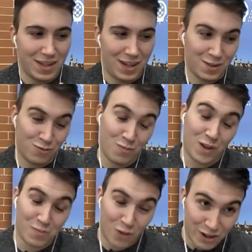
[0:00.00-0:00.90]
has to
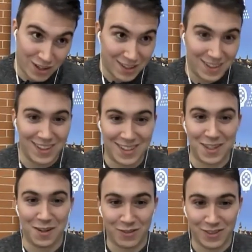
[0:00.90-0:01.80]
make money
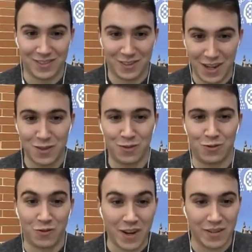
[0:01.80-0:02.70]
itself, right, to
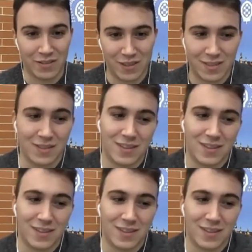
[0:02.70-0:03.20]
survive. Yes.